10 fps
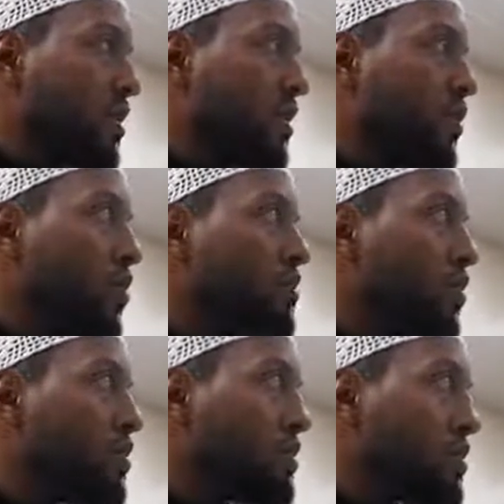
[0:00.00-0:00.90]
who
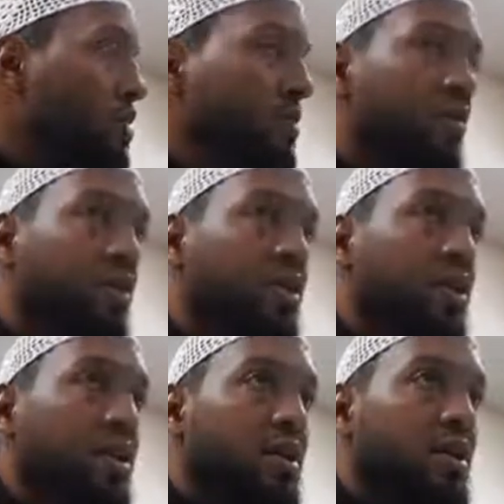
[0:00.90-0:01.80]
approaches, his approach
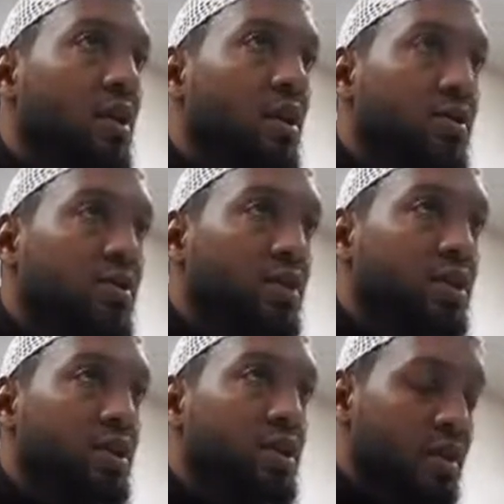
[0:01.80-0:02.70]
is, or her
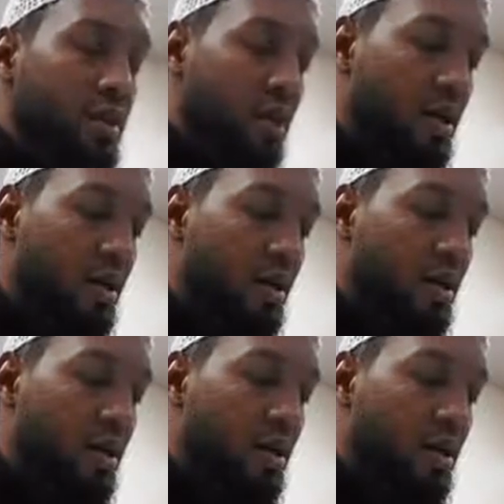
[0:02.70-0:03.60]
approach is,
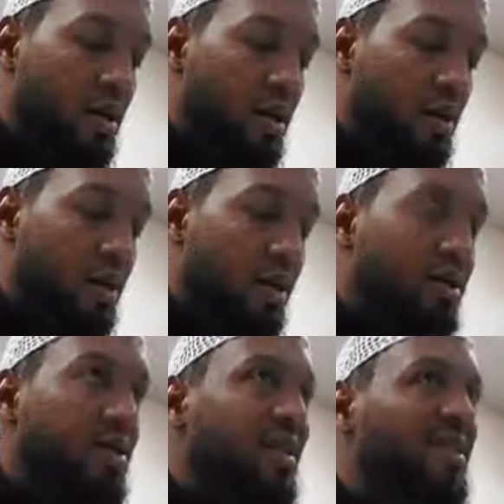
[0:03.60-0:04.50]
this
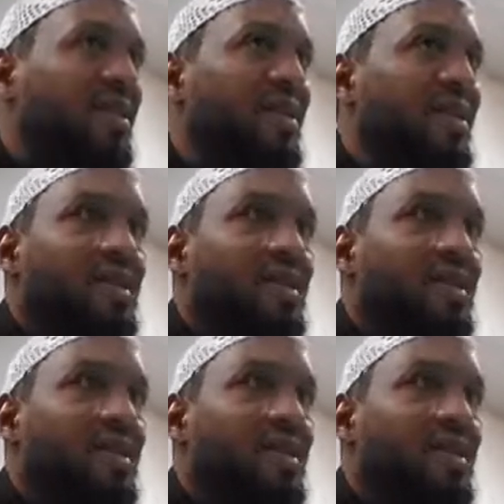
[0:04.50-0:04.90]
is easy.